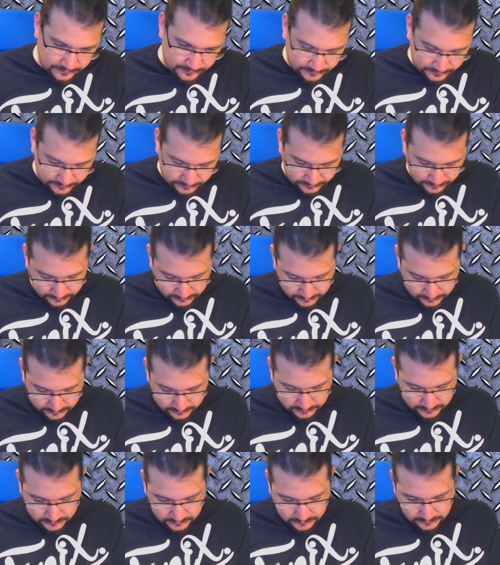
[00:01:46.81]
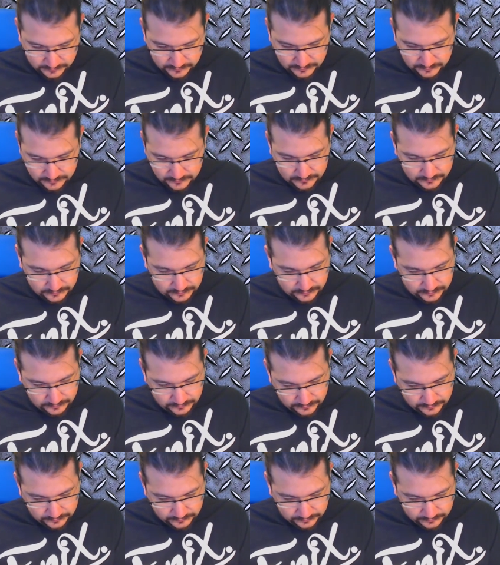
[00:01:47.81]

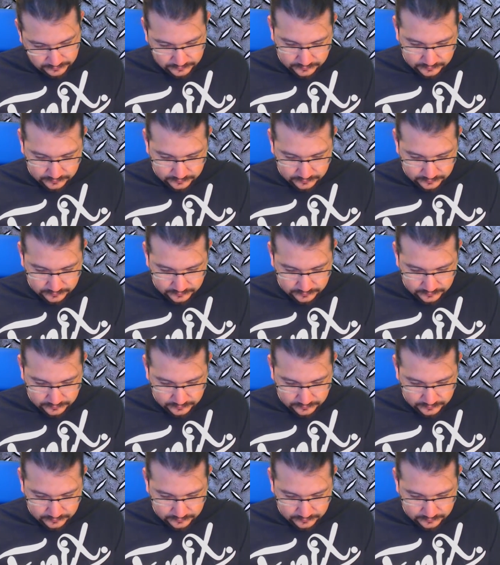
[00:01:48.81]
Nobody speaks.